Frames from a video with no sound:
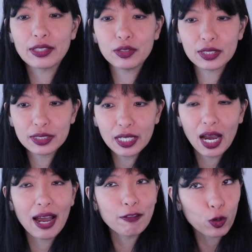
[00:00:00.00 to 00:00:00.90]
as you can see,
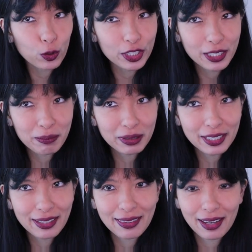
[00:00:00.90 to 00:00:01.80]
I've already
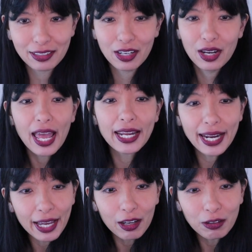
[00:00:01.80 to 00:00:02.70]
completed that, and
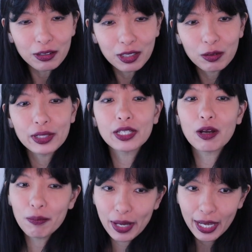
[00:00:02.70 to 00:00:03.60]
now we can
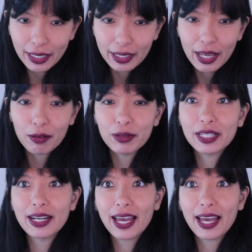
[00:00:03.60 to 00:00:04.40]
go back and we can